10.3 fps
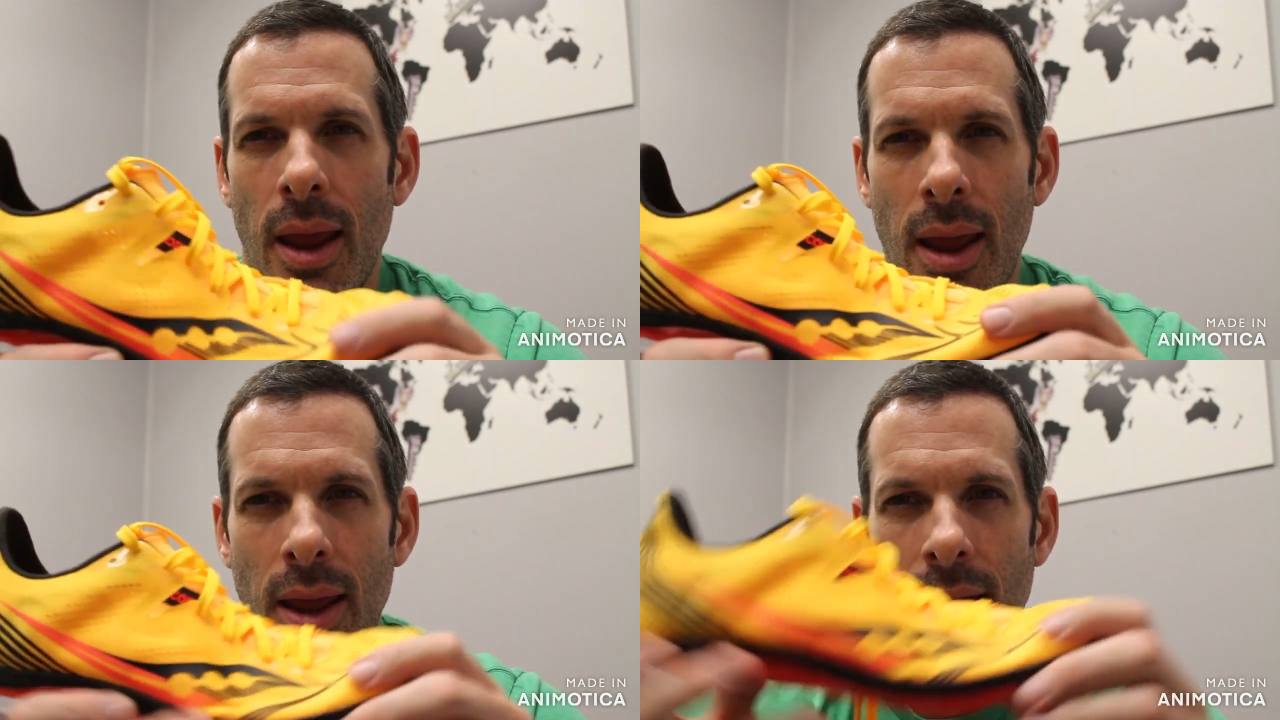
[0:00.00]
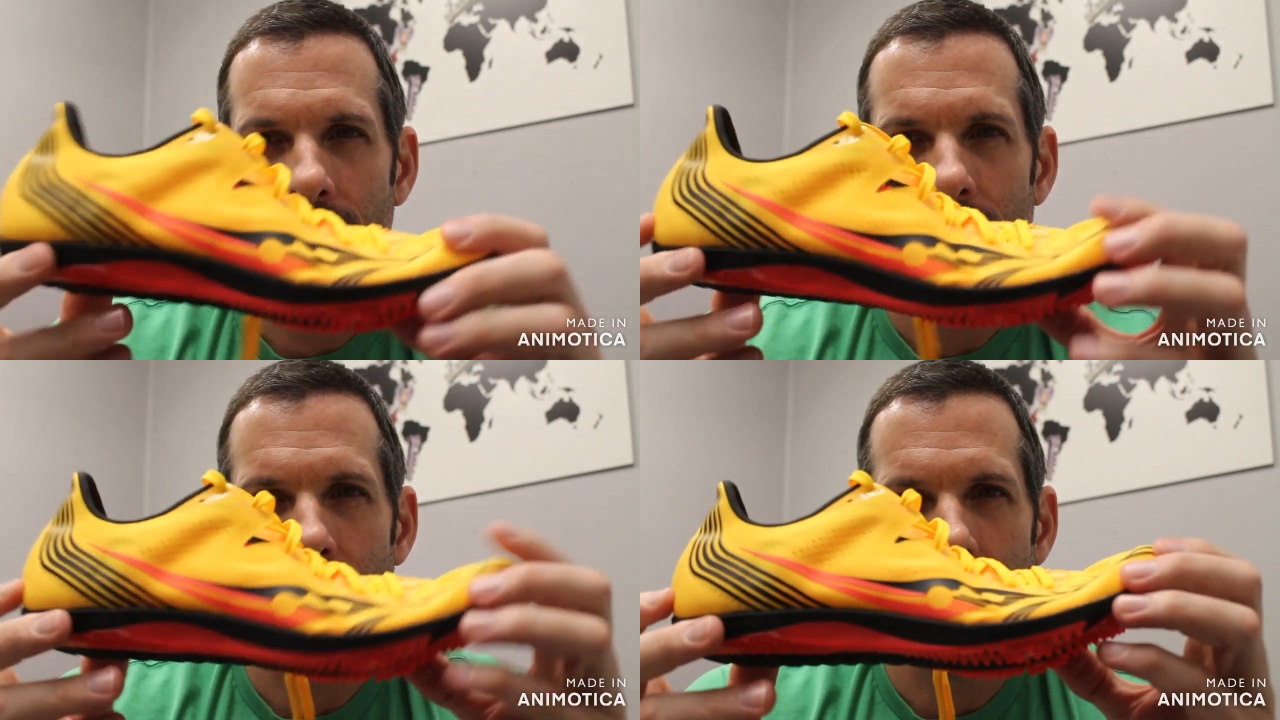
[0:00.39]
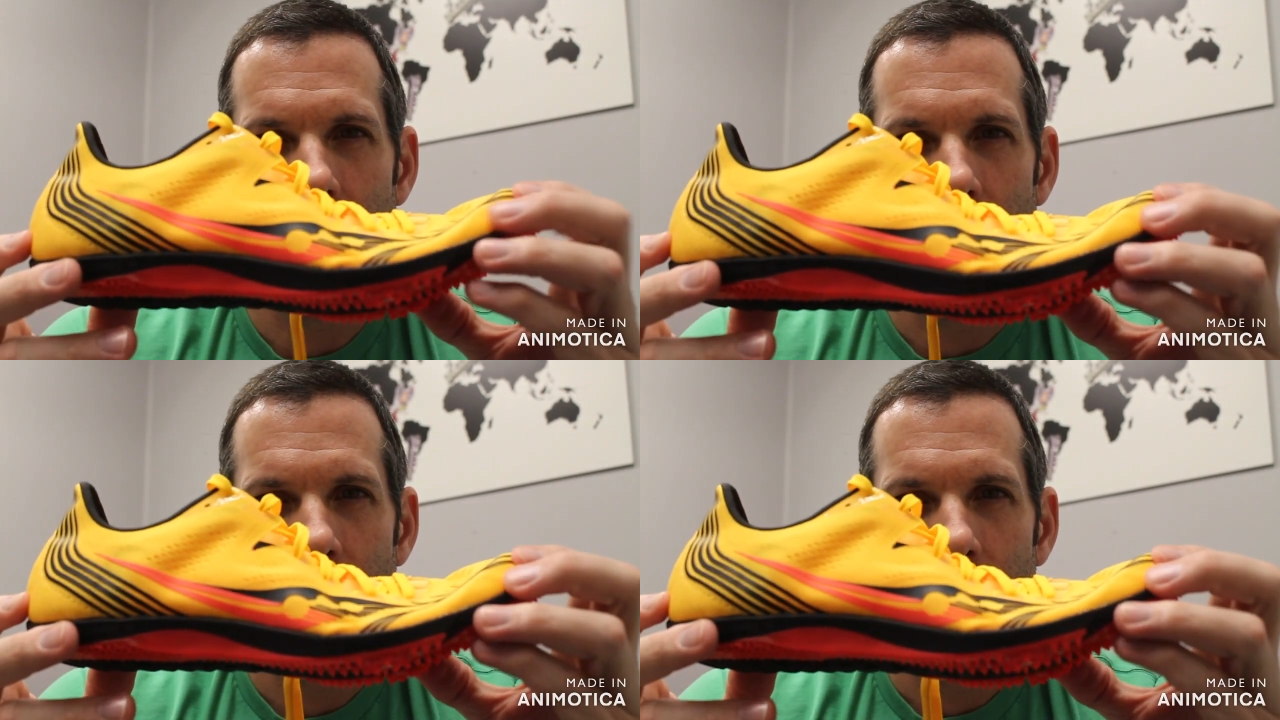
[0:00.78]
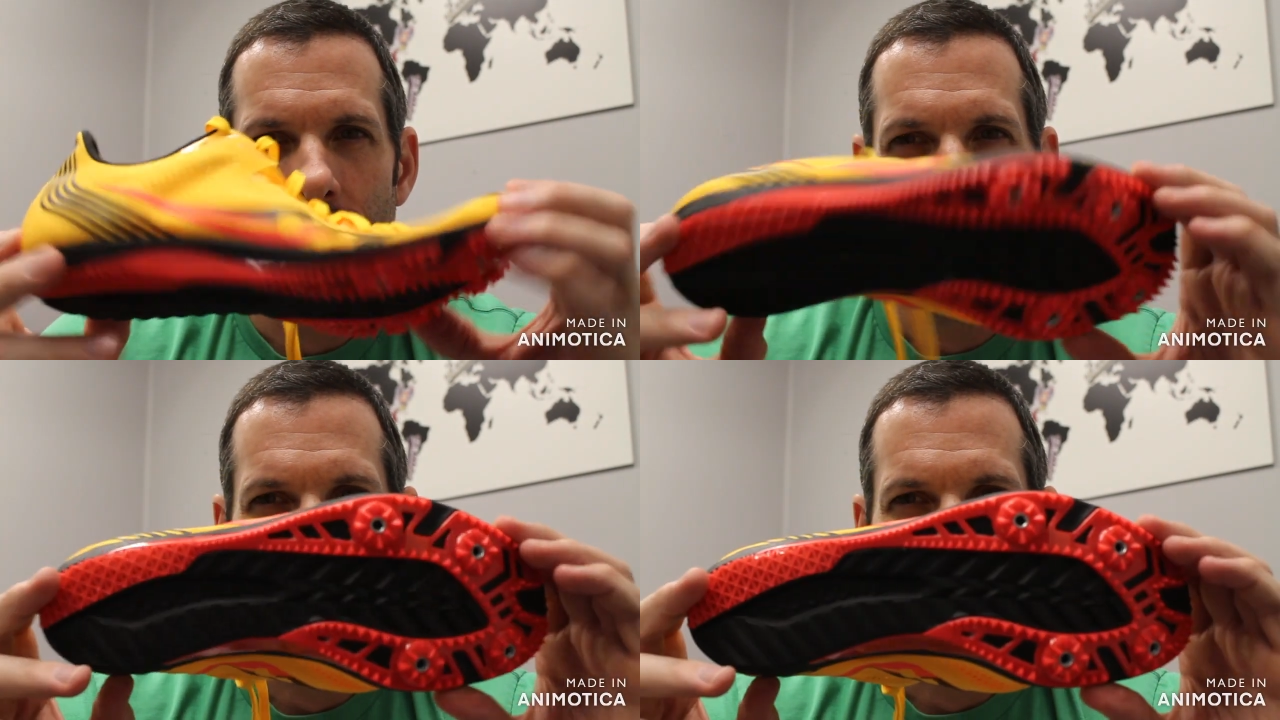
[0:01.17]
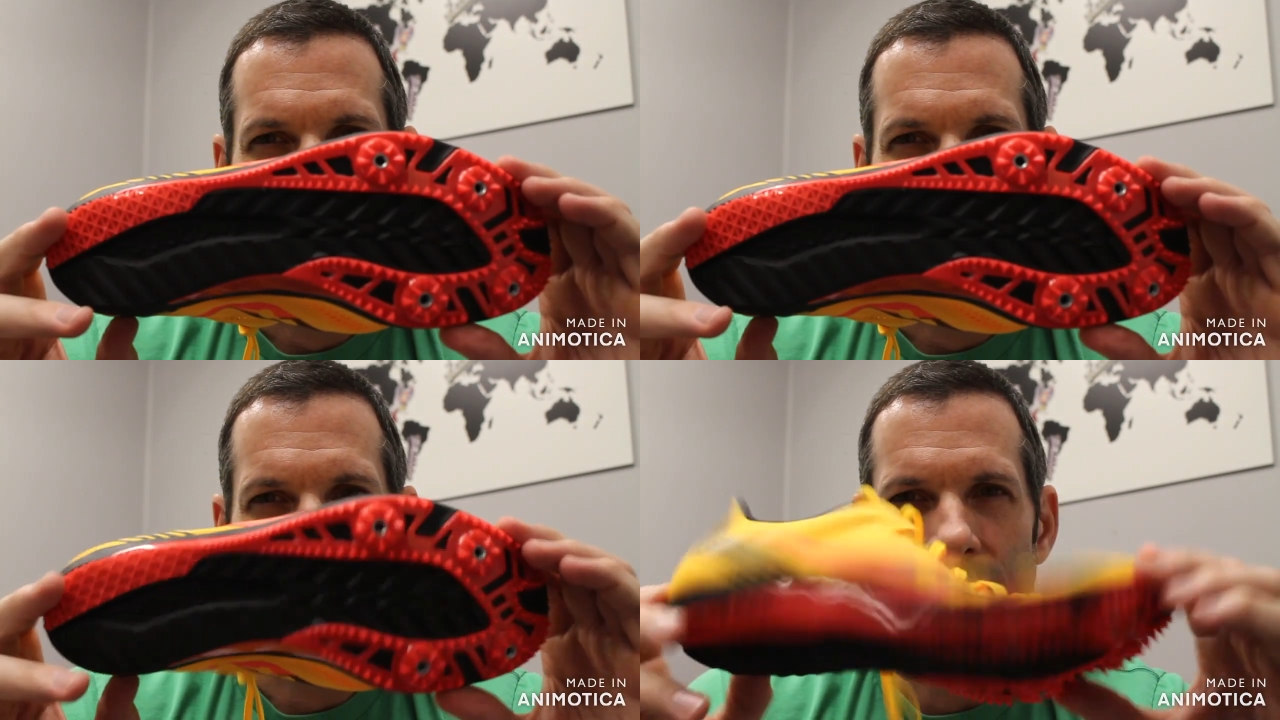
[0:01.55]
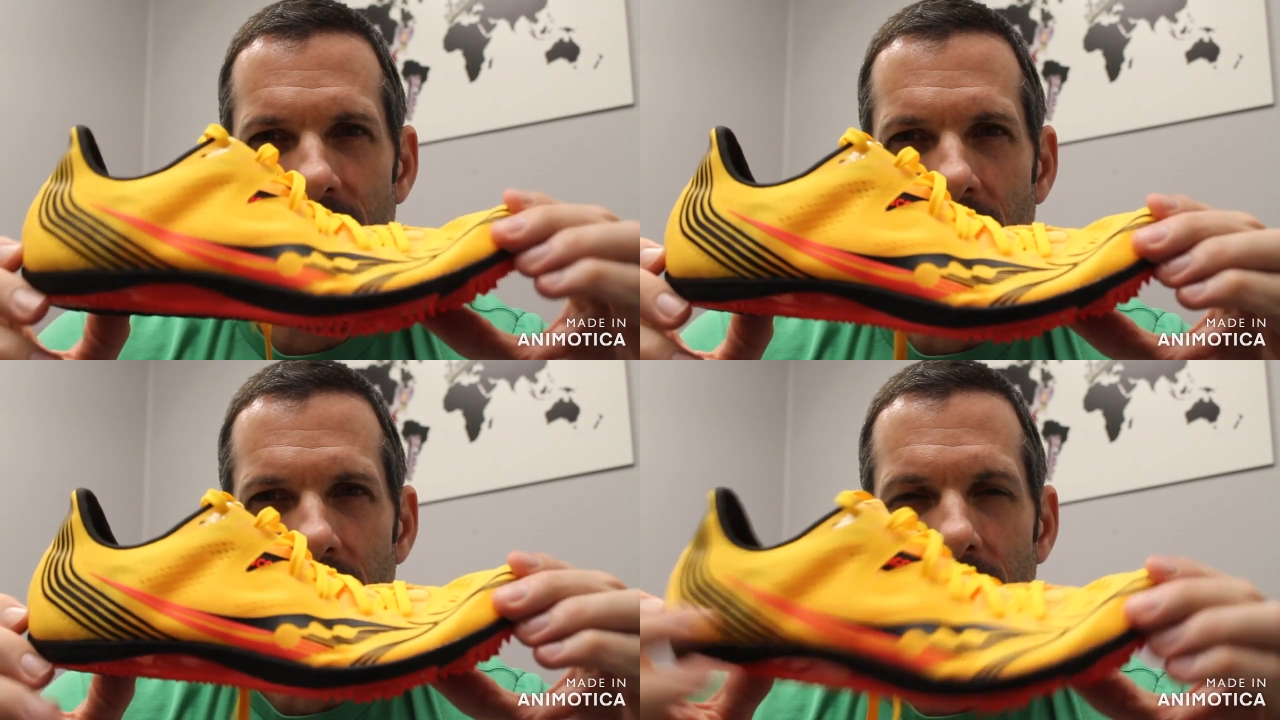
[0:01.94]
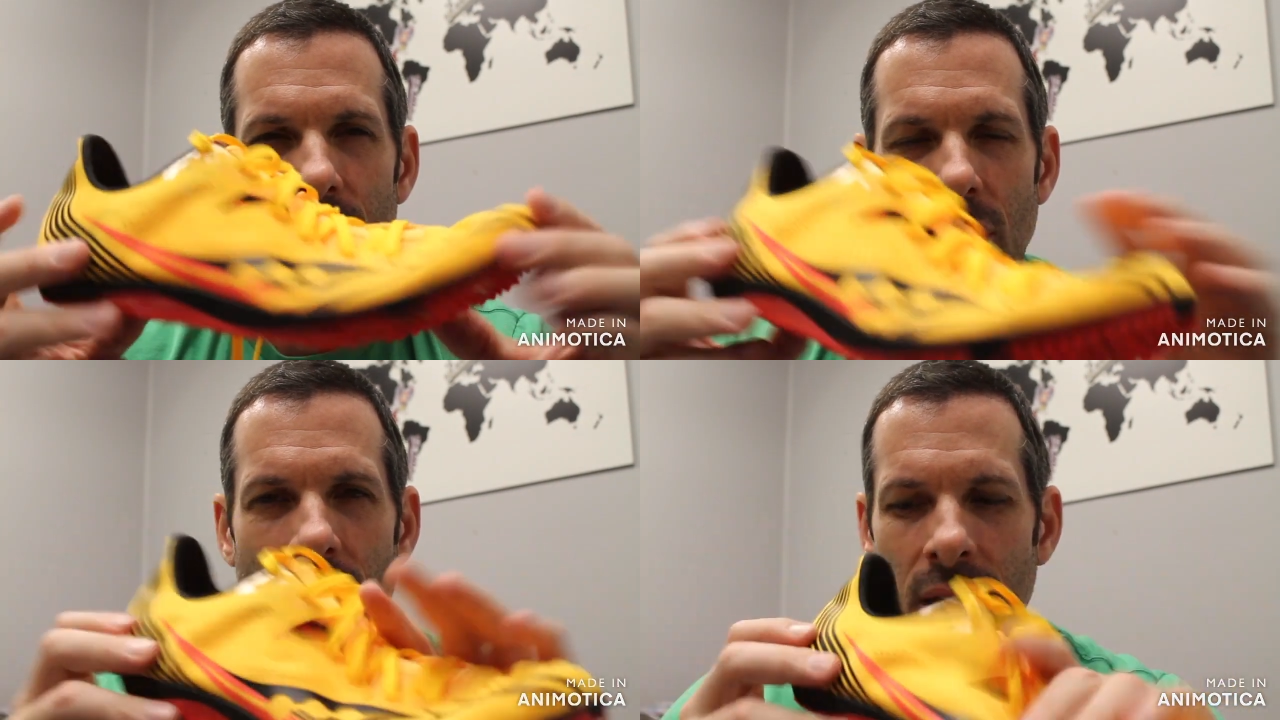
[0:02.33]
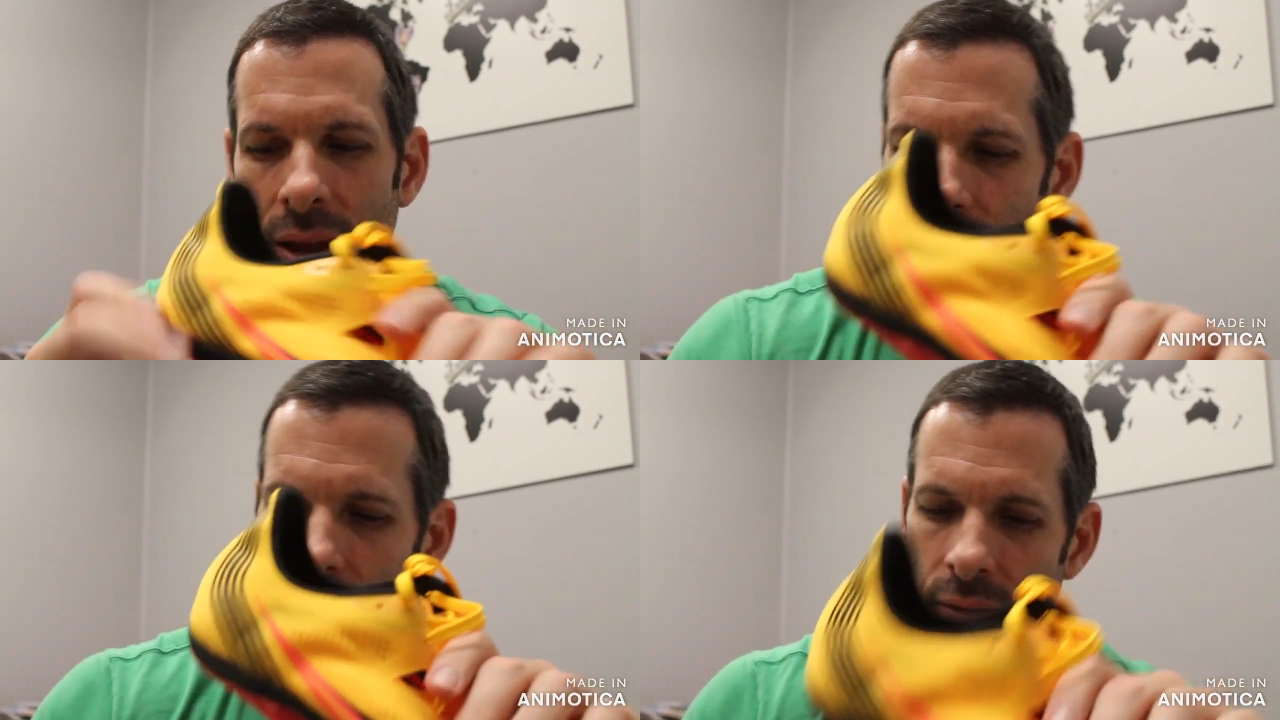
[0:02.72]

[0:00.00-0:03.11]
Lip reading: And give Saucony a try.